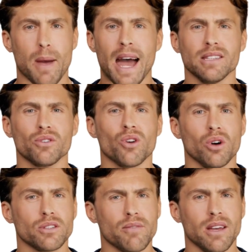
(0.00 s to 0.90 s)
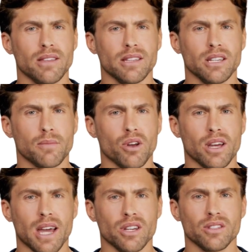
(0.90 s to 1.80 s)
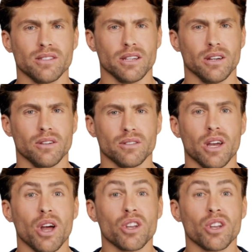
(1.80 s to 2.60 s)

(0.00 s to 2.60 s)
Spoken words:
As you cultivate these communication skills,